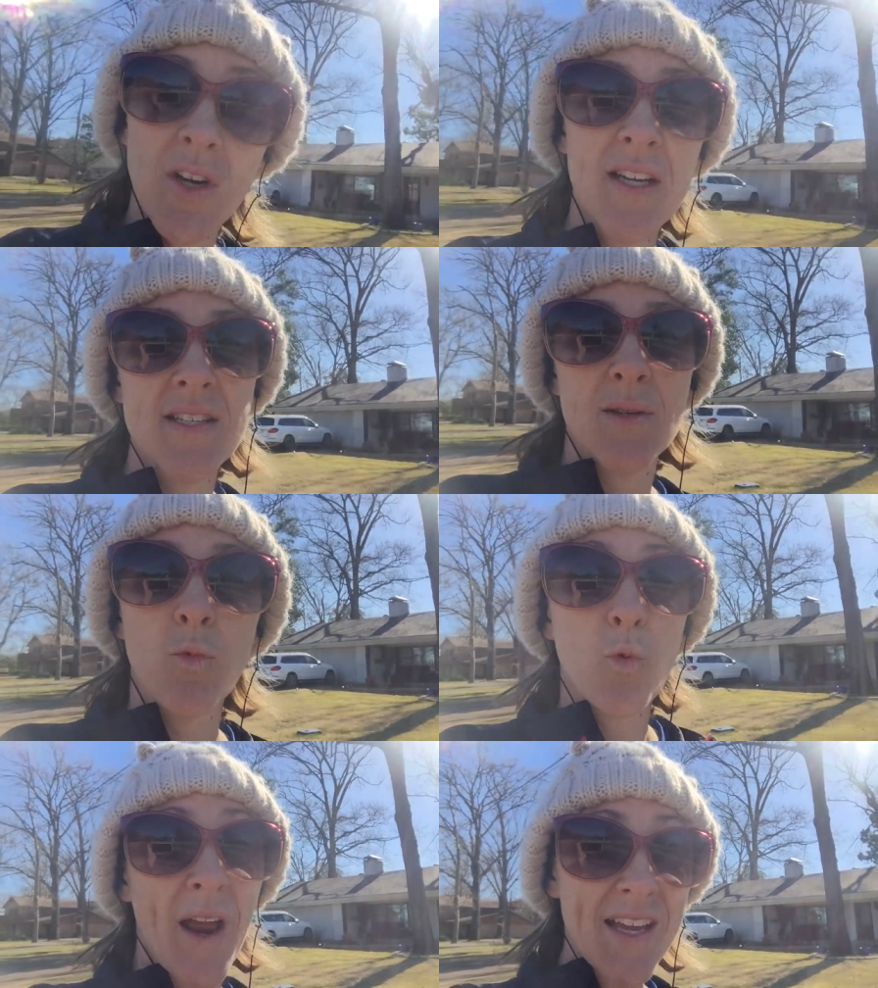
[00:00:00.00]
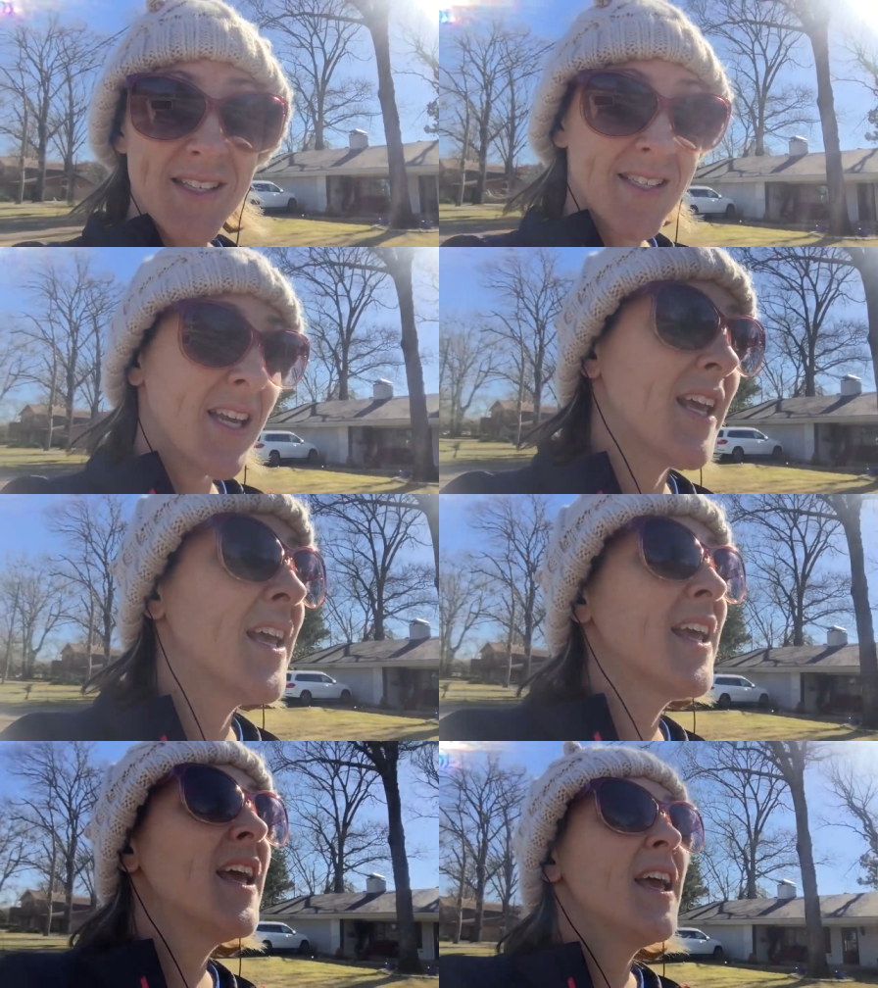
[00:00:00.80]
you're getting some rest.
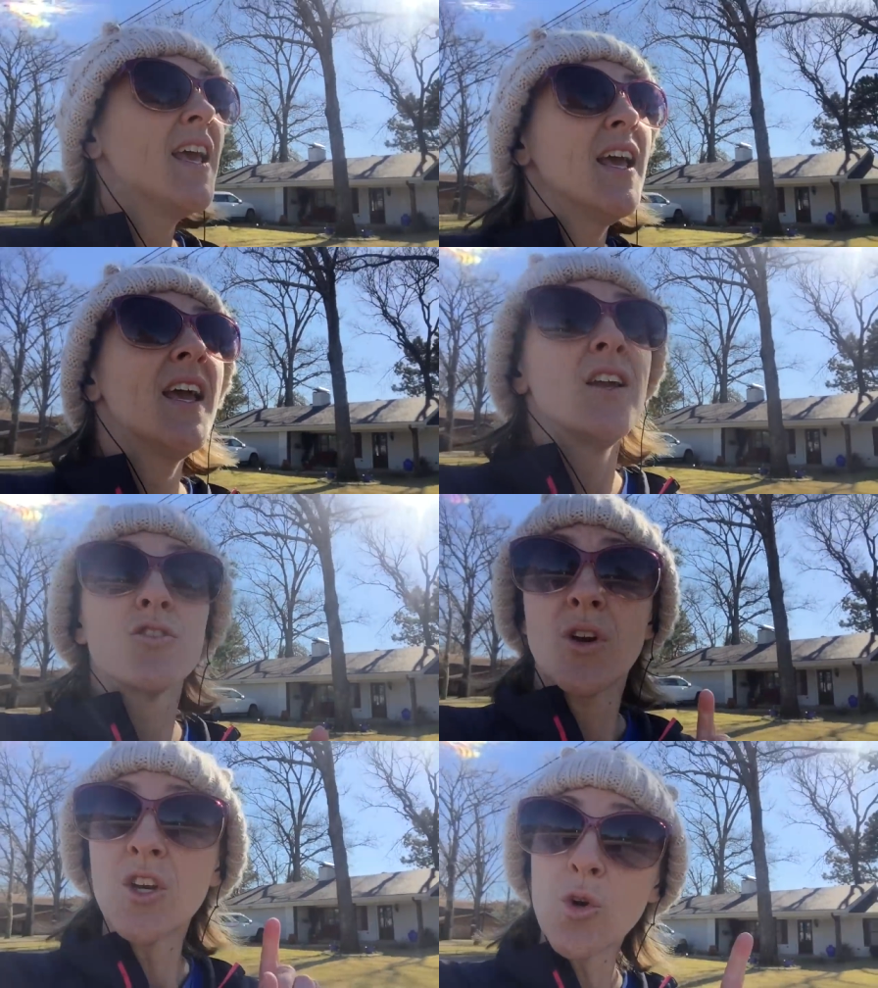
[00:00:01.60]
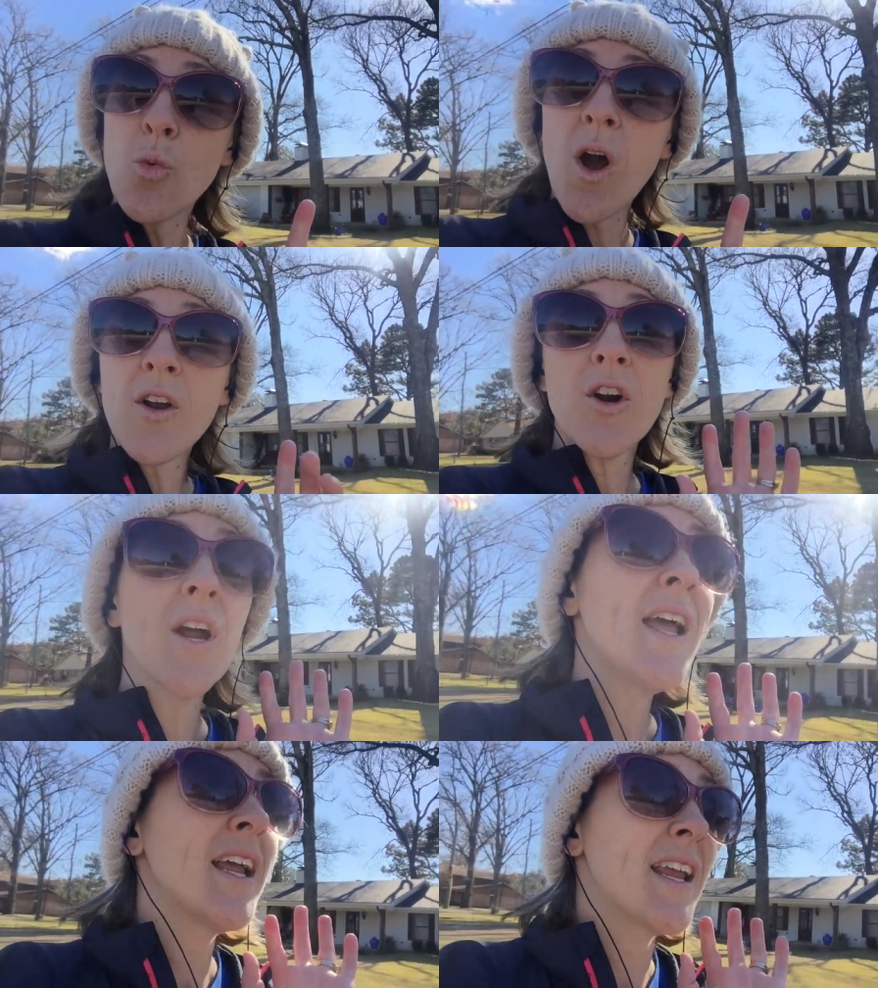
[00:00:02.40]
Drink your
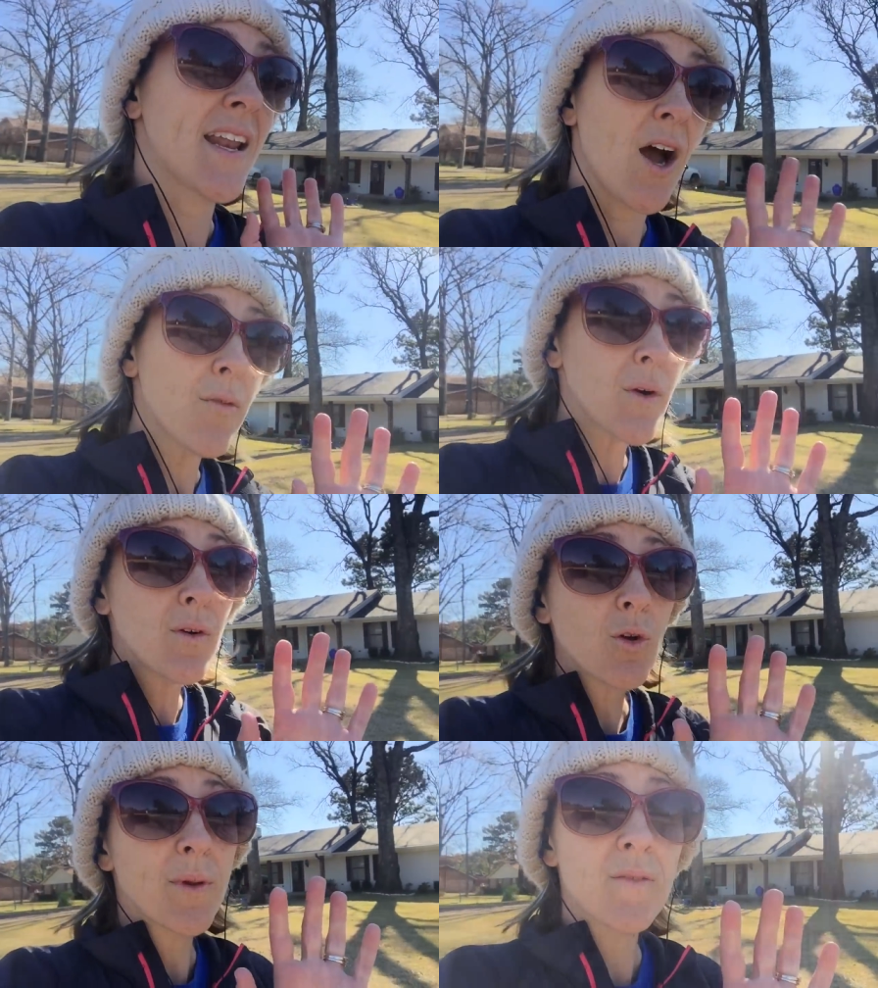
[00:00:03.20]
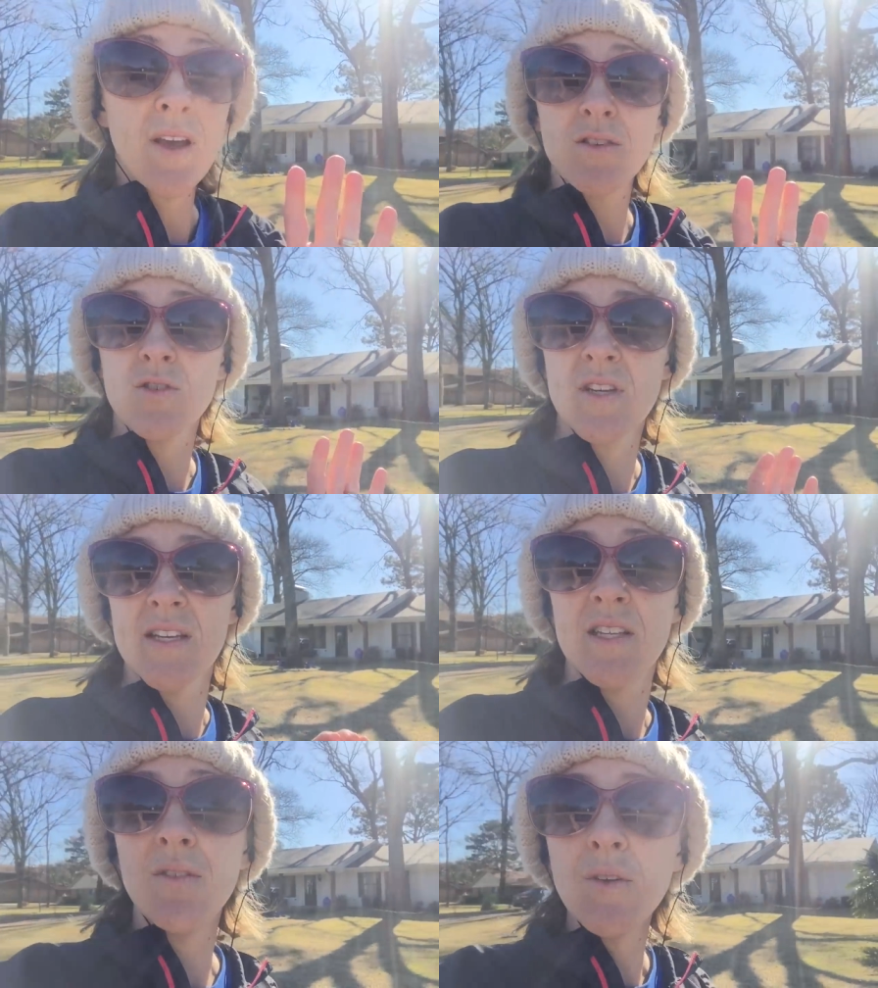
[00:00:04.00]
water, get out for a little bit of
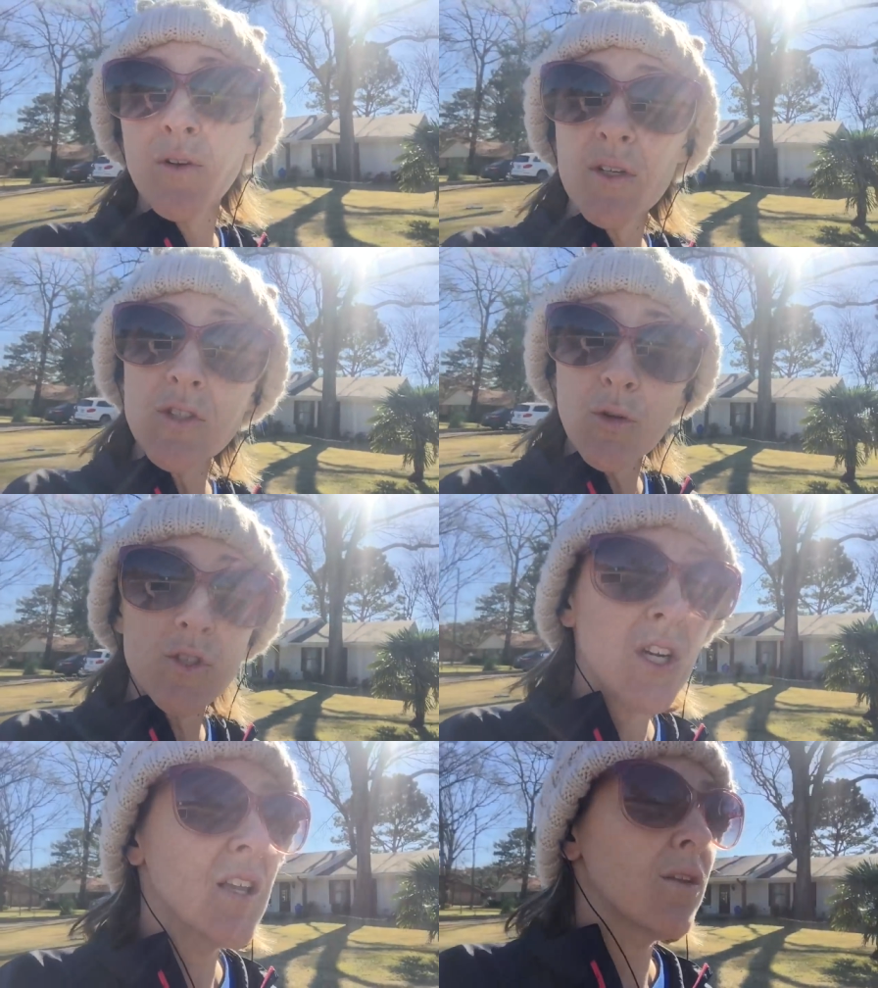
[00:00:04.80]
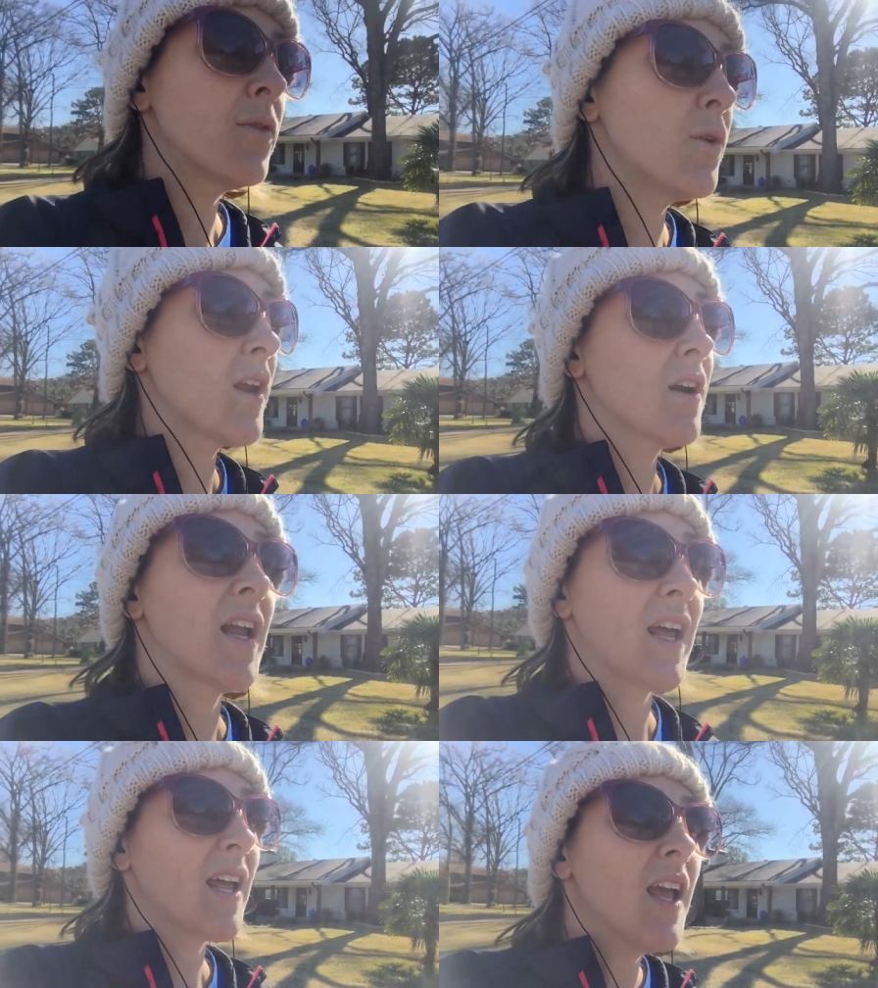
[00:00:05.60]
exercise, even if you're indulging in the food
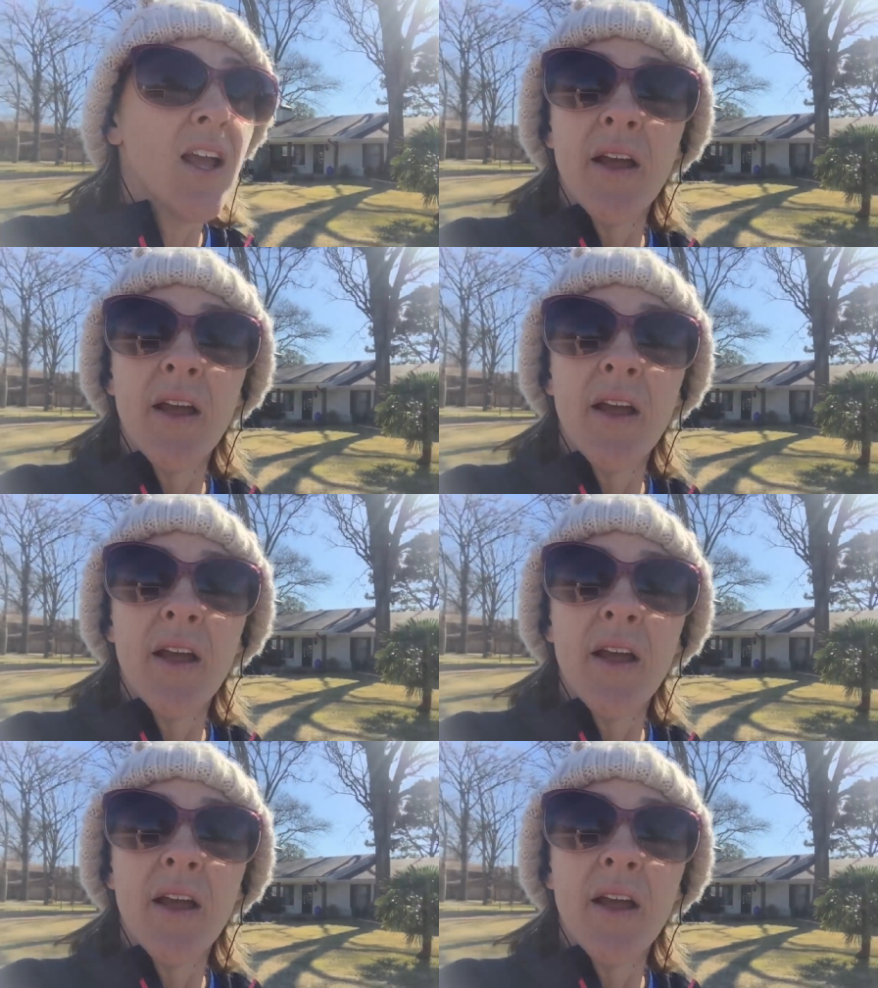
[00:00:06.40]
area.